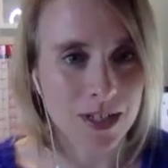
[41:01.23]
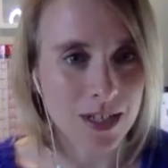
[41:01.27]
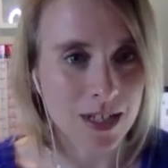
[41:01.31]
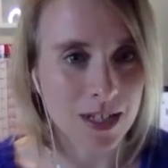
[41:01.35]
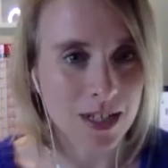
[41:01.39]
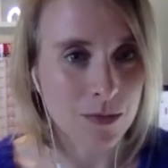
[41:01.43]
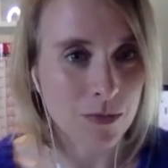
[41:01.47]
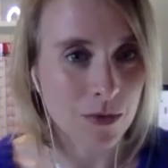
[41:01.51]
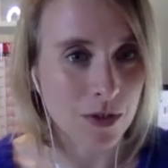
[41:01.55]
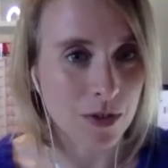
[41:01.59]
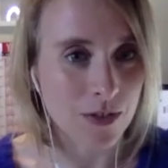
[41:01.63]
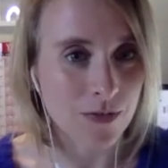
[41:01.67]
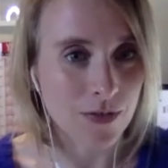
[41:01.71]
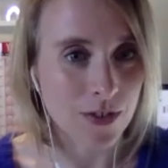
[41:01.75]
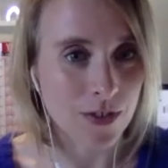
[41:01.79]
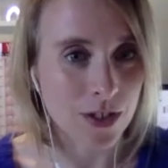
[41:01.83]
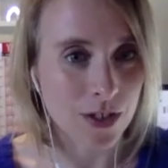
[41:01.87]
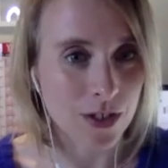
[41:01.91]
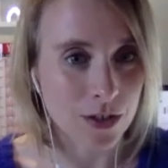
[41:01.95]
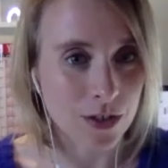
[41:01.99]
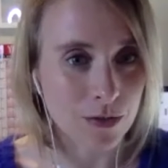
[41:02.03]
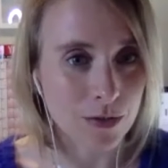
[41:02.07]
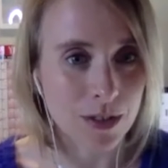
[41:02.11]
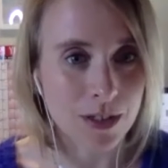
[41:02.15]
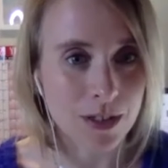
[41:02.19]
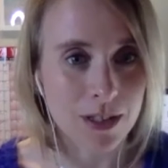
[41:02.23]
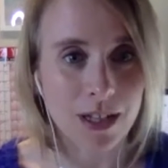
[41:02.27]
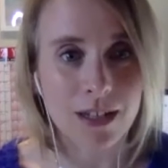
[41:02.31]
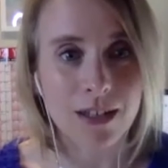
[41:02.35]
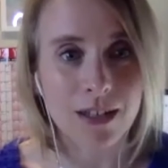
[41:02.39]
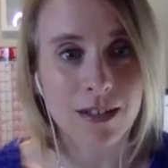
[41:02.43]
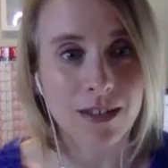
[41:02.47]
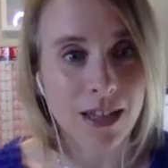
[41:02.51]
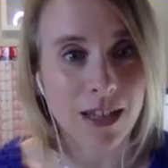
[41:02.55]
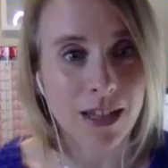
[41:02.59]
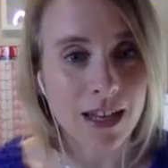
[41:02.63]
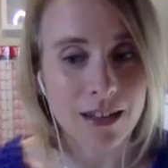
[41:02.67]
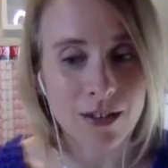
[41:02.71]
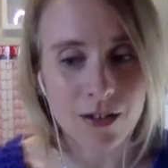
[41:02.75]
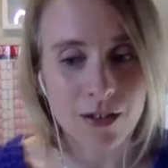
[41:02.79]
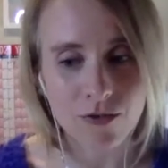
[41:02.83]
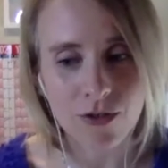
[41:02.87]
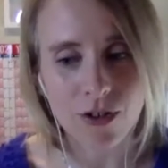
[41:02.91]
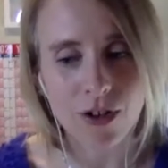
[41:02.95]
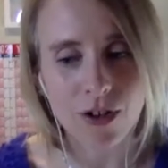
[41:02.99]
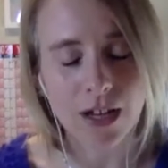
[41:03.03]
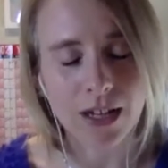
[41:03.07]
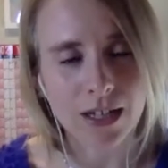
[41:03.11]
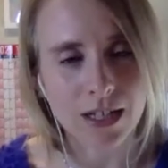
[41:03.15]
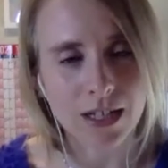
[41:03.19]
this work for you? And then you've
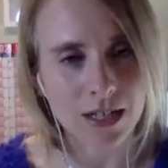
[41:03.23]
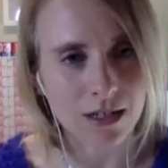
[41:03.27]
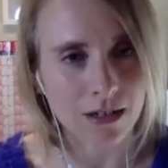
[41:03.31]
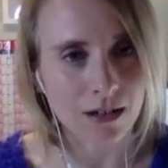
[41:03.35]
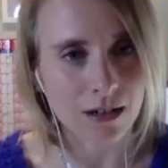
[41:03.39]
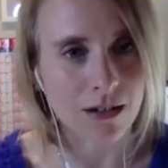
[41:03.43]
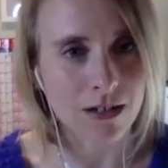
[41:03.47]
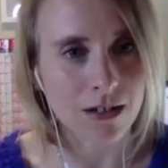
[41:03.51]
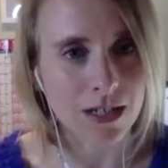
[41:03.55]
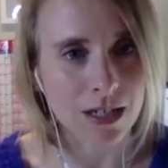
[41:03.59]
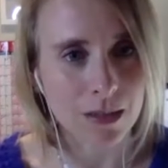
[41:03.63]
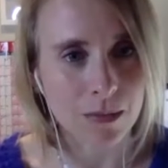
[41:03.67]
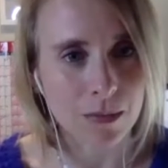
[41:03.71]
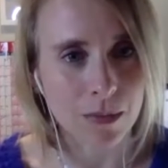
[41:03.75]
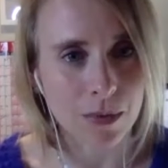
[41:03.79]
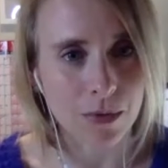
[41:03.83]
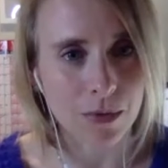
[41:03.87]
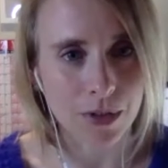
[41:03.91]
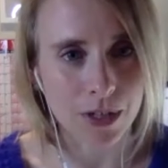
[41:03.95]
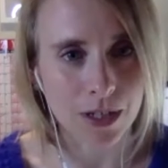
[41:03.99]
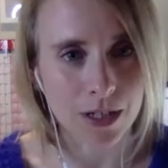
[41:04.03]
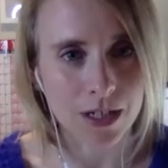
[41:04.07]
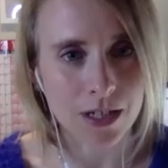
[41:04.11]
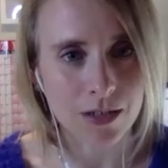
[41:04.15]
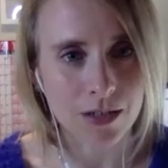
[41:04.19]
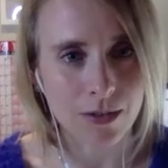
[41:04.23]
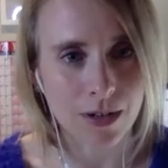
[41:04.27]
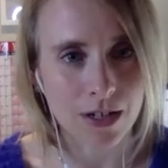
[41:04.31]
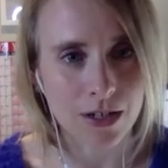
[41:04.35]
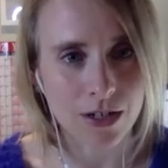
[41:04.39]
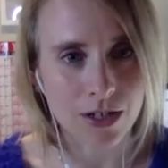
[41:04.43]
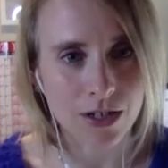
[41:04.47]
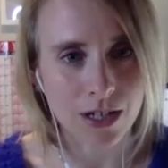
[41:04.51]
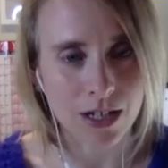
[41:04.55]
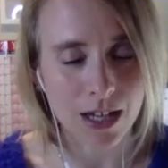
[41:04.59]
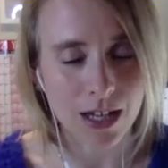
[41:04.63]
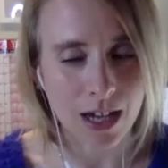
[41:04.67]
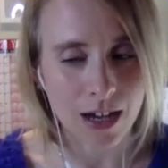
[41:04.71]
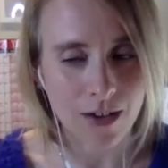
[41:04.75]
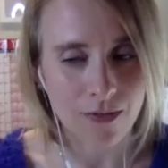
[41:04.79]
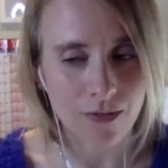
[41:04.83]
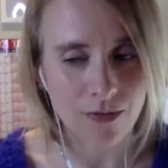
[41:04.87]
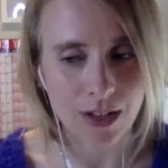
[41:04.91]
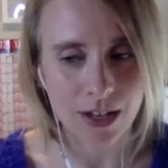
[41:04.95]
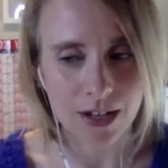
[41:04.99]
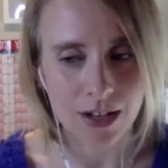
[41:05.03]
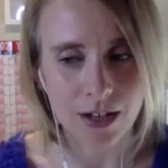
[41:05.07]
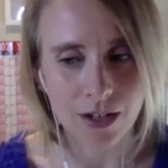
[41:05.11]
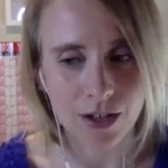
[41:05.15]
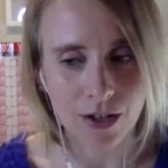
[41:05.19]
got like a starting point to actually have
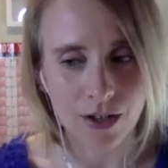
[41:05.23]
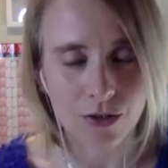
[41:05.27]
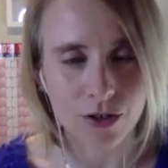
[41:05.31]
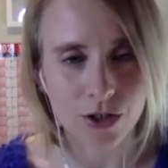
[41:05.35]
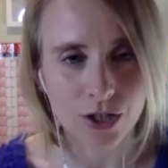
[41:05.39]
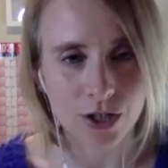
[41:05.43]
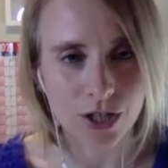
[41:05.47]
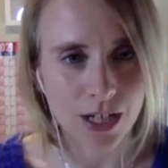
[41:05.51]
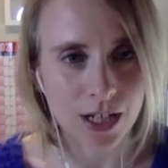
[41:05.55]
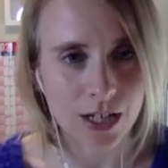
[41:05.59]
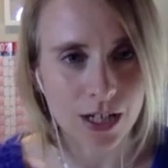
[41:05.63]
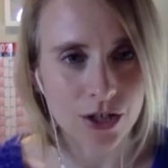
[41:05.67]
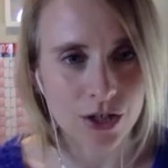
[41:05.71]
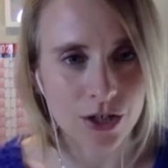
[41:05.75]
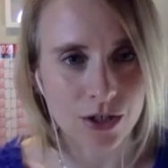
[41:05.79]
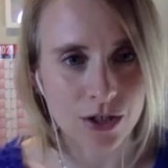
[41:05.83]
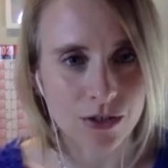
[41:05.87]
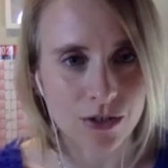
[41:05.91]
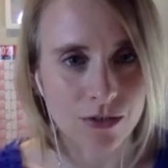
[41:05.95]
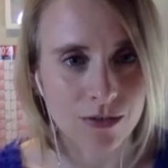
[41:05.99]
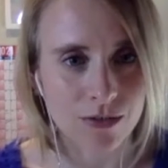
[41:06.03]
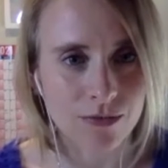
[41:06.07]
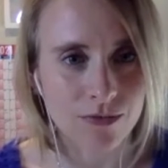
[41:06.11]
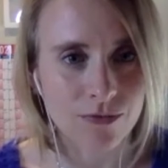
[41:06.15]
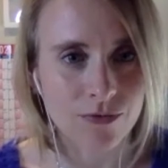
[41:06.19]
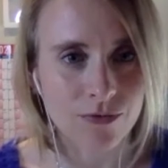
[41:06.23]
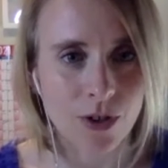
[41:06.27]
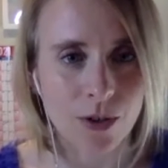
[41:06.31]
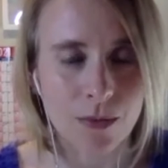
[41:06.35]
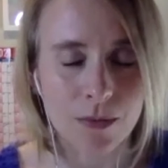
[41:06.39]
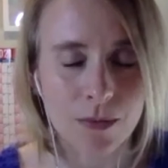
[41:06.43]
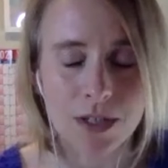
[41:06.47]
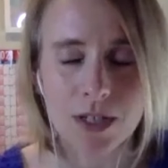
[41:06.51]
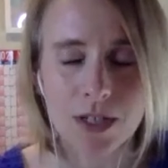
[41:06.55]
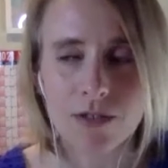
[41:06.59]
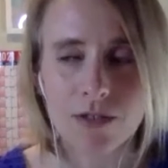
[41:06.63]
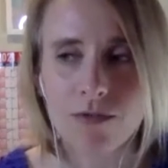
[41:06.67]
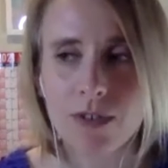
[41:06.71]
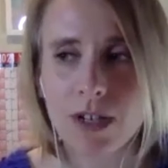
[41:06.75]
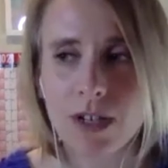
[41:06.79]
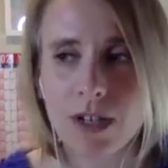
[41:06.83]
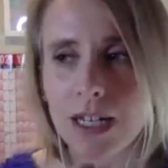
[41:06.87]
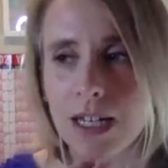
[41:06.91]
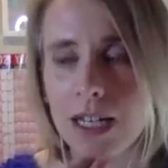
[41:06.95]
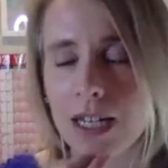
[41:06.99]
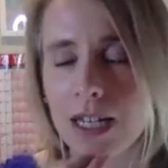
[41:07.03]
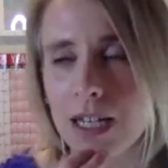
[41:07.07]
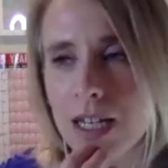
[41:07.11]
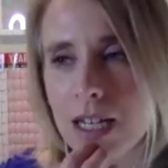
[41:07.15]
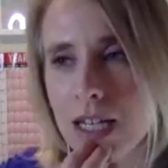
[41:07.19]
that negotiation from. So it's
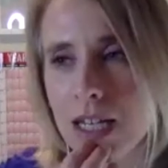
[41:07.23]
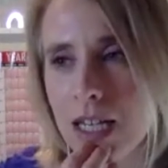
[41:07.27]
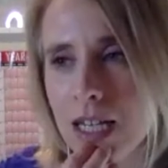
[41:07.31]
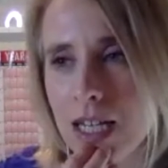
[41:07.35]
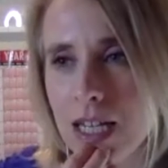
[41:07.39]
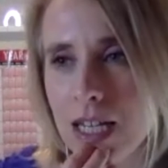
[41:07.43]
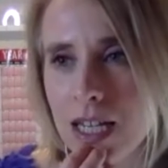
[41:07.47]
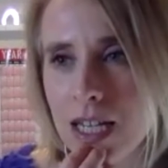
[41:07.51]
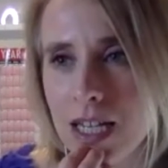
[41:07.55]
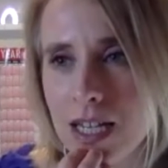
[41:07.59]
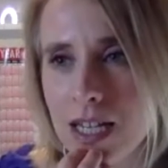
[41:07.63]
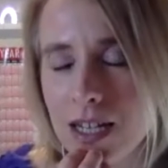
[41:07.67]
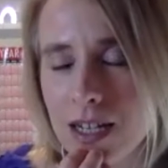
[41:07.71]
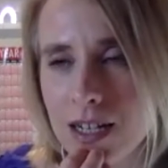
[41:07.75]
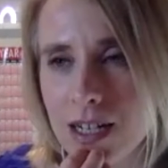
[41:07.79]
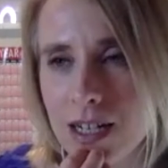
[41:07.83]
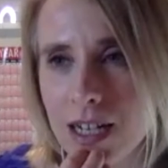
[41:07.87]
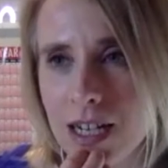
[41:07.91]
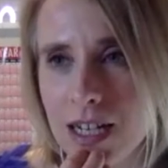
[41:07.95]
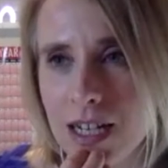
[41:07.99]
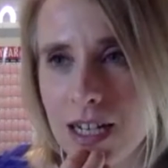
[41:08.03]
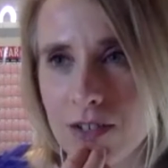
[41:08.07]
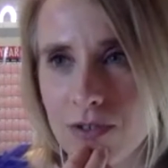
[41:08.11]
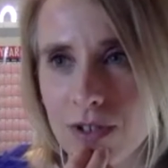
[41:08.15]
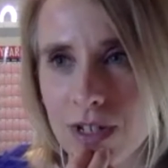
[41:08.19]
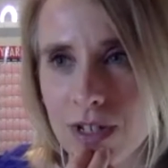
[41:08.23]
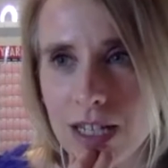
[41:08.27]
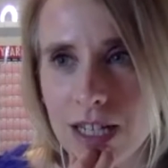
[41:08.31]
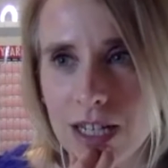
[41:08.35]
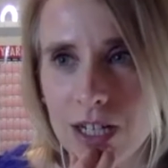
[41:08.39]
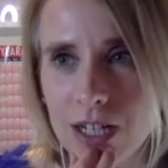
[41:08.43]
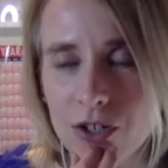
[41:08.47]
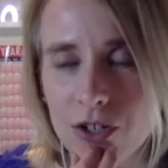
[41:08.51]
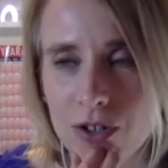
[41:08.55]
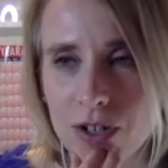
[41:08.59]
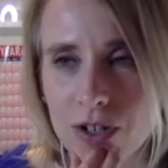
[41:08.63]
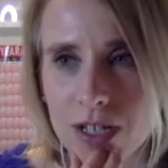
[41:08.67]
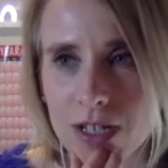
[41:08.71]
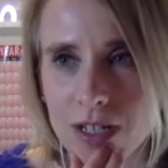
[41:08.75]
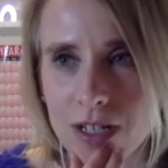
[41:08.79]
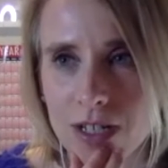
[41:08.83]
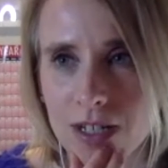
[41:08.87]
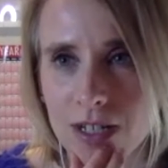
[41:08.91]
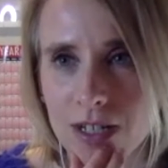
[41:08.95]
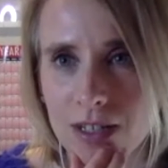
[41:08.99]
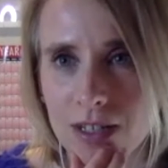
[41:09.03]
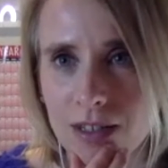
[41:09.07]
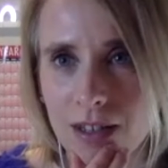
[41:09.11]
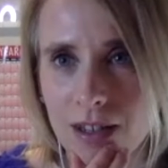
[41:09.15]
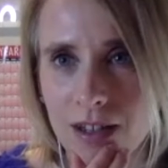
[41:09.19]
really
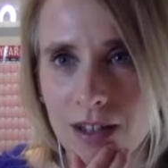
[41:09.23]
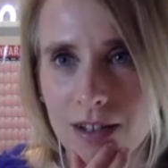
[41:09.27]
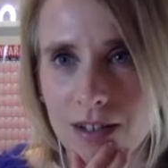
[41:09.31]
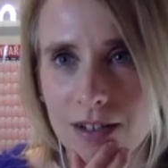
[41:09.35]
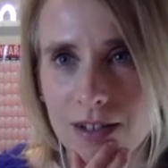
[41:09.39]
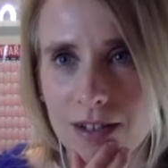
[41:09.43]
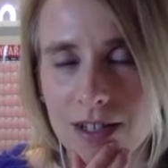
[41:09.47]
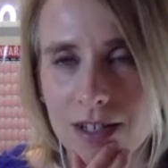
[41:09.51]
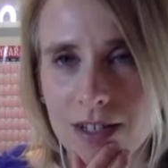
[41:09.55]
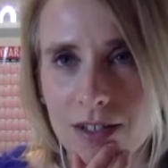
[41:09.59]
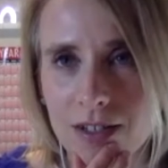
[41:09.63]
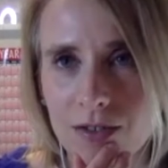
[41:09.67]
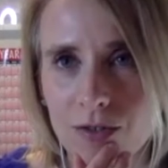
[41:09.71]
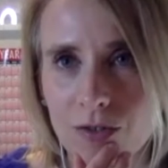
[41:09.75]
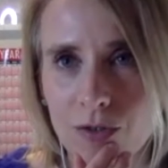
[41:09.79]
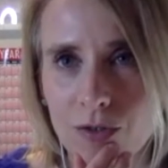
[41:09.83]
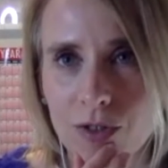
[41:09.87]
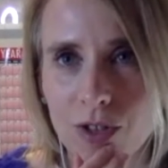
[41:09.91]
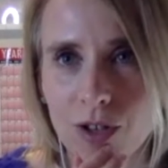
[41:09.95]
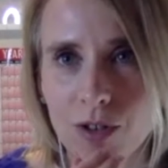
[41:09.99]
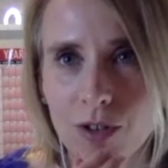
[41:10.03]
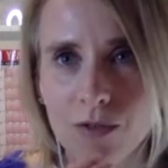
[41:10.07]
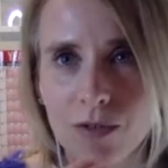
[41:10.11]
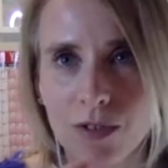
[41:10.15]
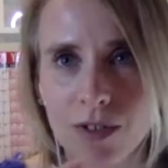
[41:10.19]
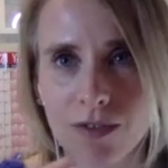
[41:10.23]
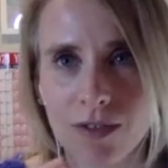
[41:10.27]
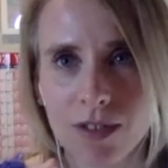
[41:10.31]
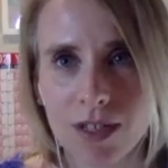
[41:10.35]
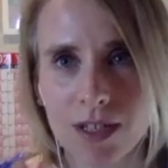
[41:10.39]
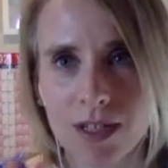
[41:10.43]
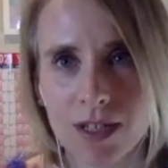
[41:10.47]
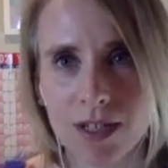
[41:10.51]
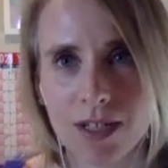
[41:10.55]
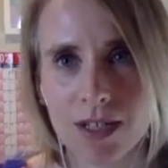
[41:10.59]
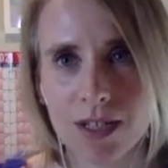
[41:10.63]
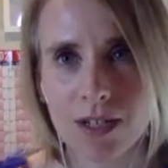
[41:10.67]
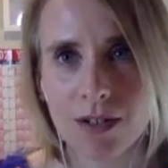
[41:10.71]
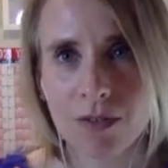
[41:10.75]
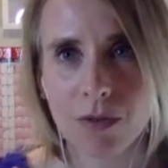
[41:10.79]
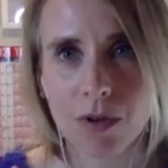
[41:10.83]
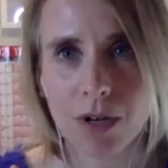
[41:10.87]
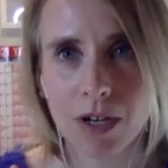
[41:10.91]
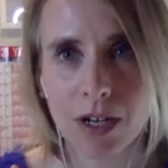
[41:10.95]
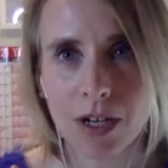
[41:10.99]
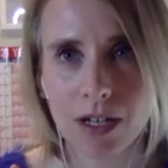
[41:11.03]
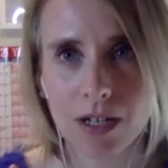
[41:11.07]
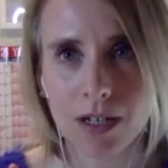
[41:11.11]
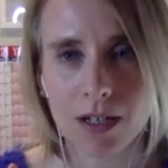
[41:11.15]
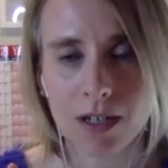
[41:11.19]
interesting that although all of this is
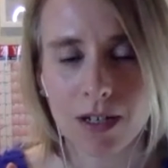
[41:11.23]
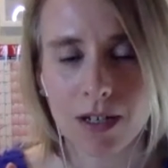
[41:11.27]
quite